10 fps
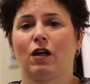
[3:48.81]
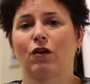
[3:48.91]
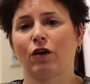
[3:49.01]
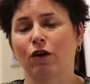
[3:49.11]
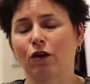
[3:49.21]

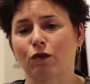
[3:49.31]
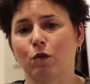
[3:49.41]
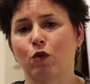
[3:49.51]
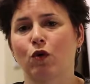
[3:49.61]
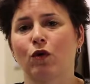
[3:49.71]
critical
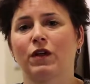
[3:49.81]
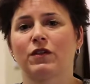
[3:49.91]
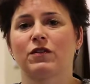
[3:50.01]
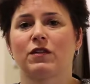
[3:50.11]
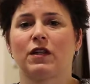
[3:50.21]

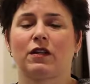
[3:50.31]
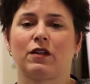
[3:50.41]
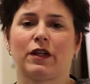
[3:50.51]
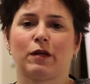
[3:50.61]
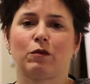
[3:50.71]
reports that
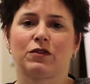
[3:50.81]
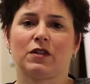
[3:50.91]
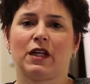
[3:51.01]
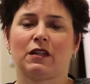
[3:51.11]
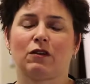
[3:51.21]
they're able
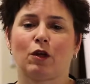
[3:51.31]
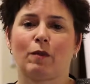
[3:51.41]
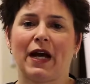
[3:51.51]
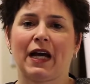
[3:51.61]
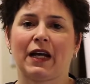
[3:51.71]
to then look
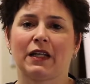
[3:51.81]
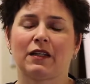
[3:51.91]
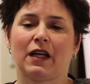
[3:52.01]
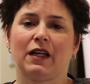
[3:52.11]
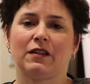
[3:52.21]
back
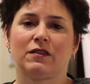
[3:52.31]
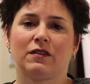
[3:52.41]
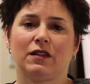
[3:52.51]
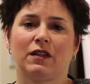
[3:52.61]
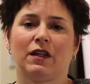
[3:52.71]
and
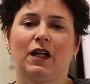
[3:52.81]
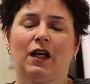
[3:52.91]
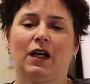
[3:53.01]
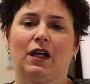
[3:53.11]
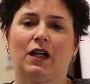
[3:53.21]
see
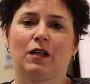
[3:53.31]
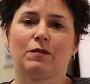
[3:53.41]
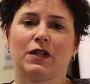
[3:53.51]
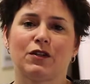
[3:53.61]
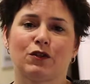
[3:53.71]

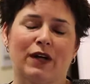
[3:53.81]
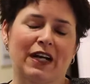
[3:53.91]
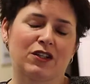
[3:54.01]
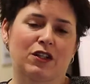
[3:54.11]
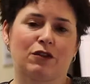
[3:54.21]

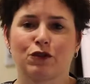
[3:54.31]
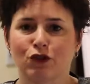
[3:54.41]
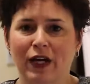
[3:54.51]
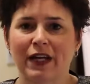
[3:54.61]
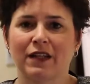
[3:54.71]
direction of
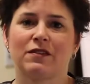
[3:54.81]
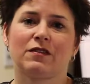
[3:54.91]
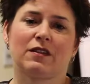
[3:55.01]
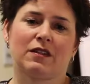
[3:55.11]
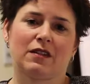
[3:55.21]

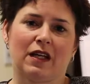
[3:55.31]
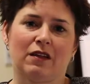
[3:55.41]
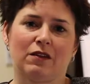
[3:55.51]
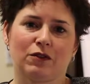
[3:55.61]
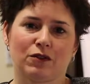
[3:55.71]
trends
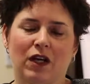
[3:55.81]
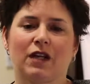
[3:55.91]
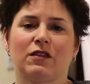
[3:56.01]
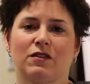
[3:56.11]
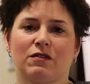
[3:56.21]
and those
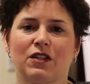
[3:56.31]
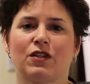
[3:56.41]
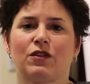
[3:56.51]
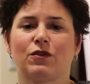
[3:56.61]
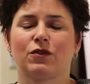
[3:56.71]
kinds of
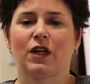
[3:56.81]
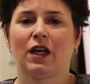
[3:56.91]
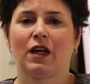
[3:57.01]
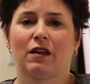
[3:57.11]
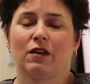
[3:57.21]
issues,
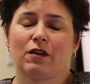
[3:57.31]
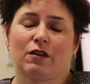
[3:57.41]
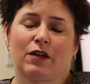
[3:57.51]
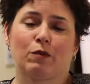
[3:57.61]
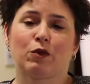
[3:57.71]

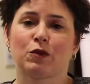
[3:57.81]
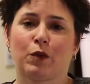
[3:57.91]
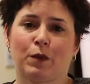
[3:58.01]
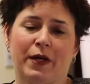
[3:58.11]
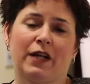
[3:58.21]
they're able to
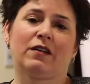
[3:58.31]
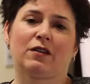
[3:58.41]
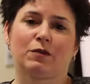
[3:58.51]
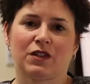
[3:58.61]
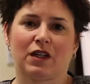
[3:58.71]
prepare
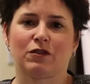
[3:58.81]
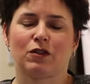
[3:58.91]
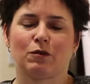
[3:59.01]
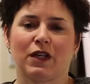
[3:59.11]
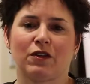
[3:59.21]
themselves
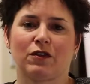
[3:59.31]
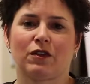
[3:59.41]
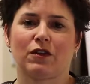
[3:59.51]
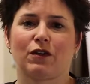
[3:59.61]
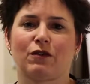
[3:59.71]
to make sure
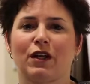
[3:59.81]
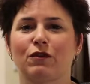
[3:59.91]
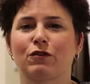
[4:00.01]
that they're ready